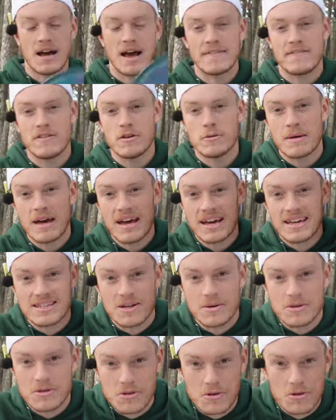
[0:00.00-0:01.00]
I feel bad because I
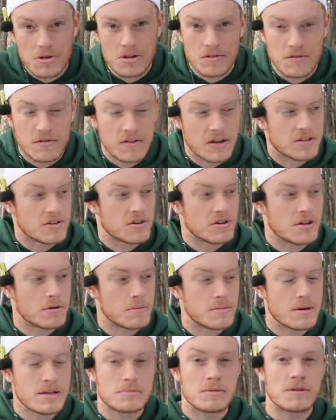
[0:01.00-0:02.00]
always throw the deflector under the bus,